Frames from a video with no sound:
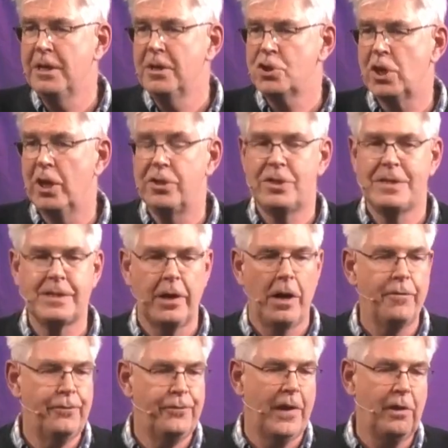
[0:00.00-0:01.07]
churches that
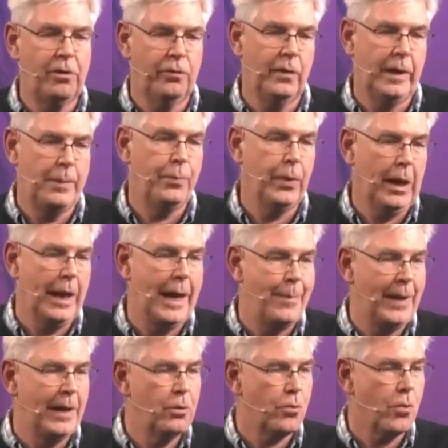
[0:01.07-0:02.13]
are faithfully
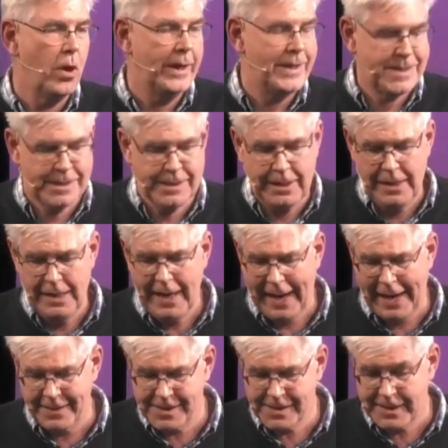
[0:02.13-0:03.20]
proclaiming Christ
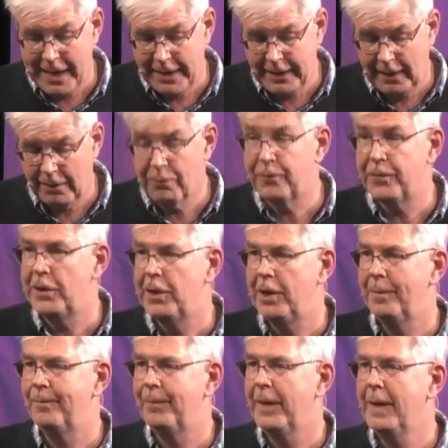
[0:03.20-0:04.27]
and standing
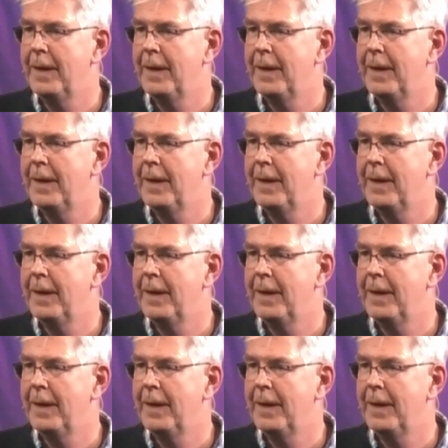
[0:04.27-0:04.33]
firm.